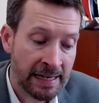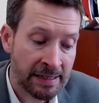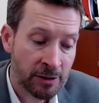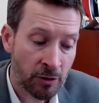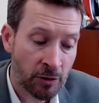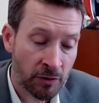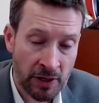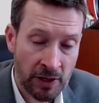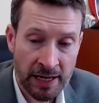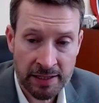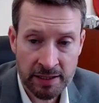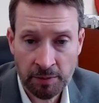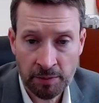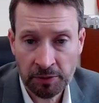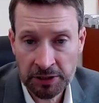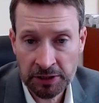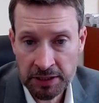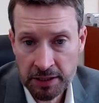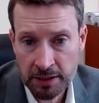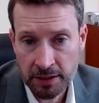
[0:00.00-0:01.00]
And over the
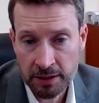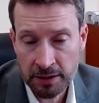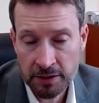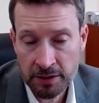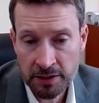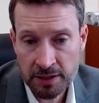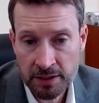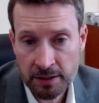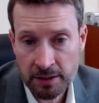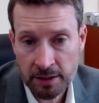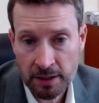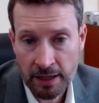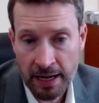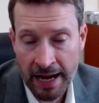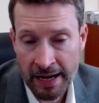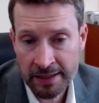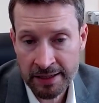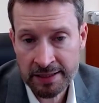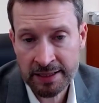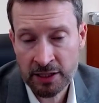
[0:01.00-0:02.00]
last couple of years,
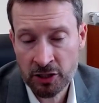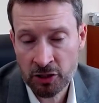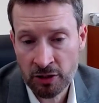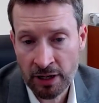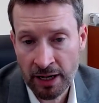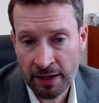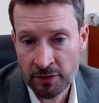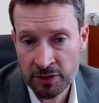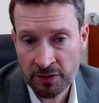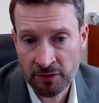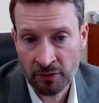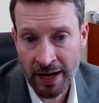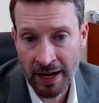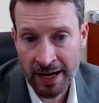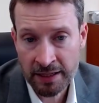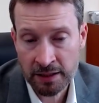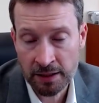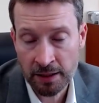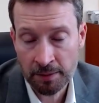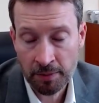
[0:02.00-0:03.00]
out-of-state drivers
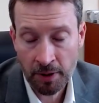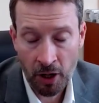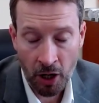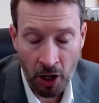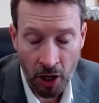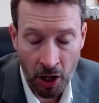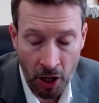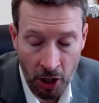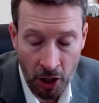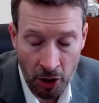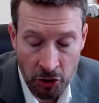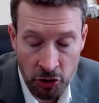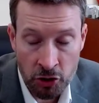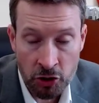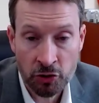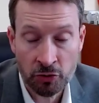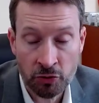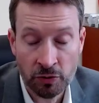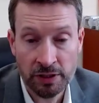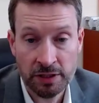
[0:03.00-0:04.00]
have racked up
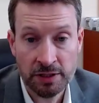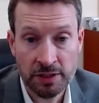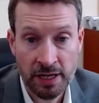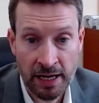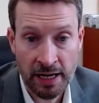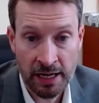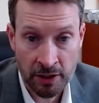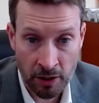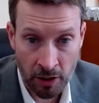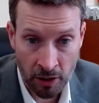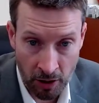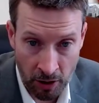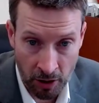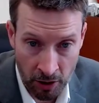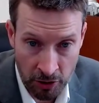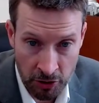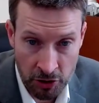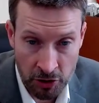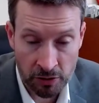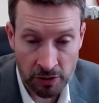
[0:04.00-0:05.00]
hundreds and
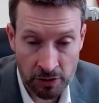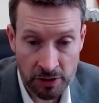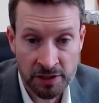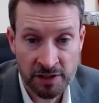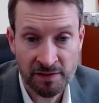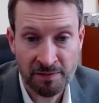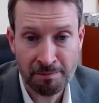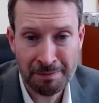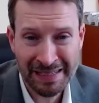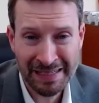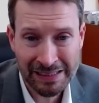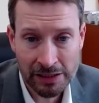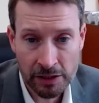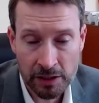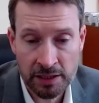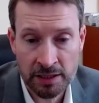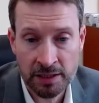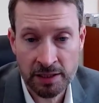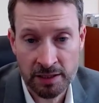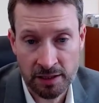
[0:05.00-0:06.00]
hundreds of
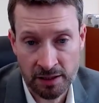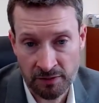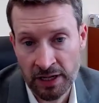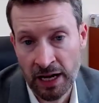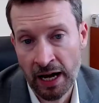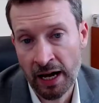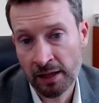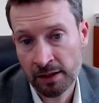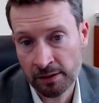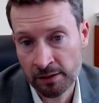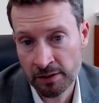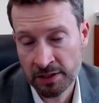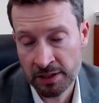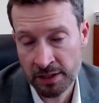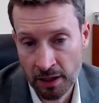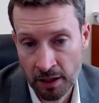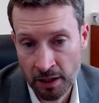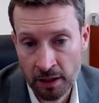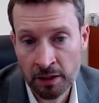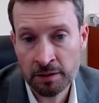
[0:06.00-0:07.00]
millions of
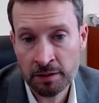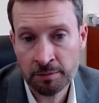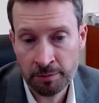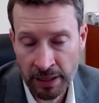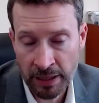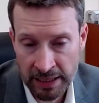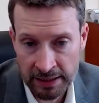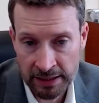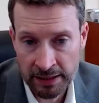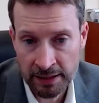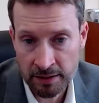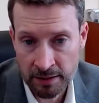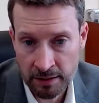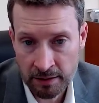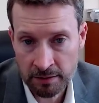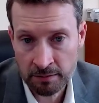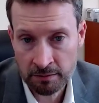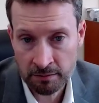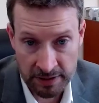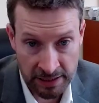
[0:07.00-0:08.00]
dollars in
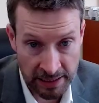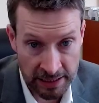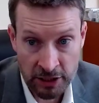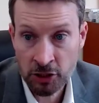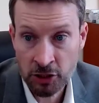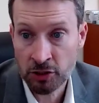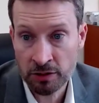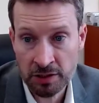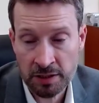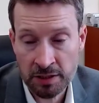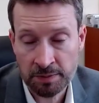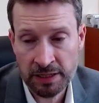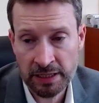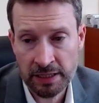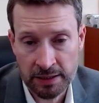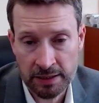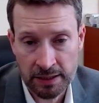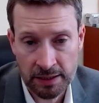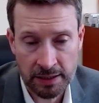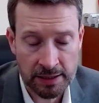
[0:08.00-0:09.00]
unpaid dangerous
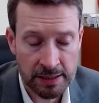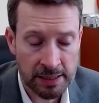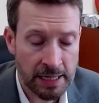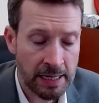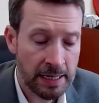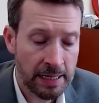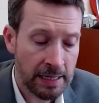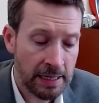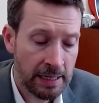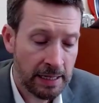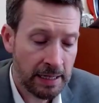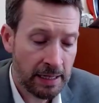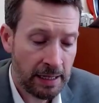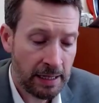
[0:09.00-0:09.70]
speeding tickets.